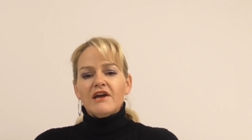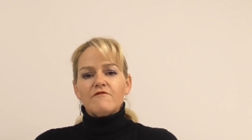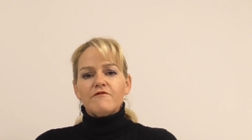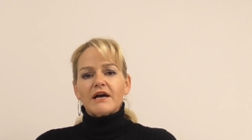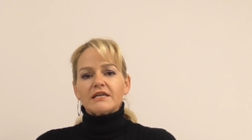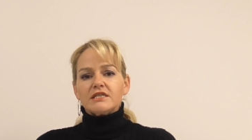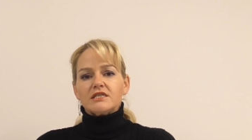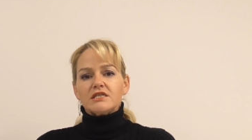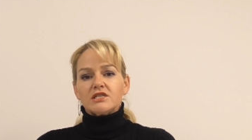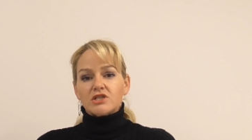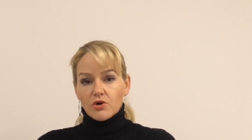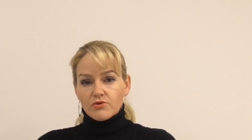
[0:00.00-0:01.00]
In fact,
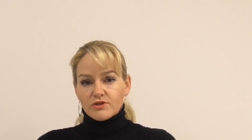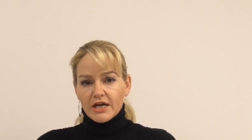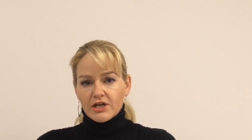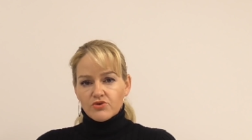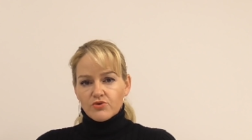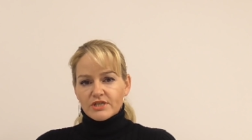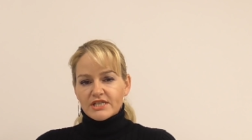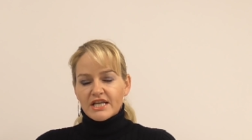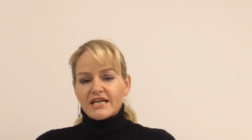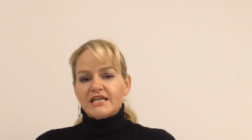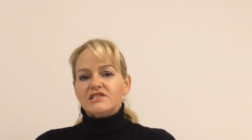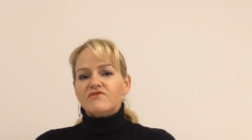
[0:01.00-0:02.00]
it's so dangerous
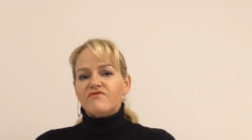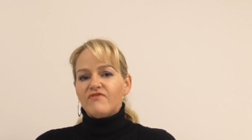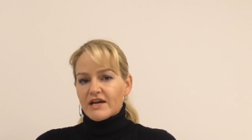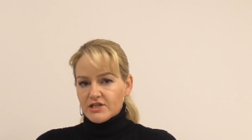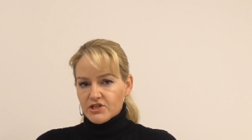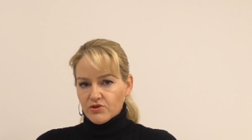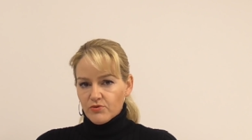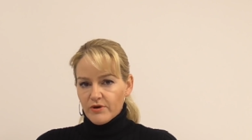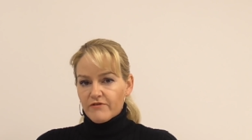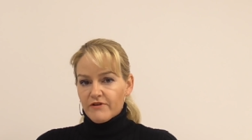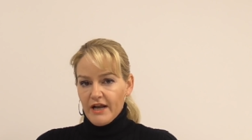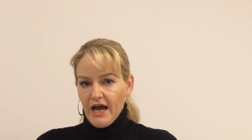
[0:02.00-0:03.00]
that it is fatal
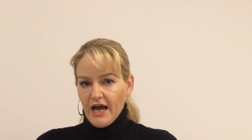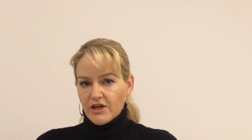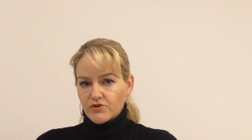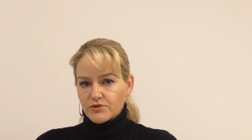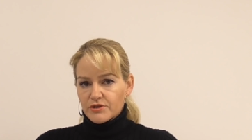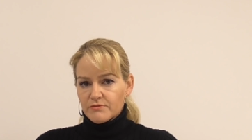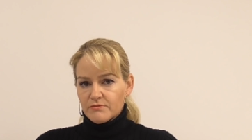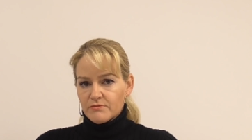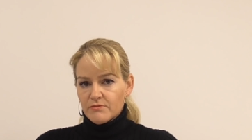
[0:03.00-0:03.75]
if inhaled.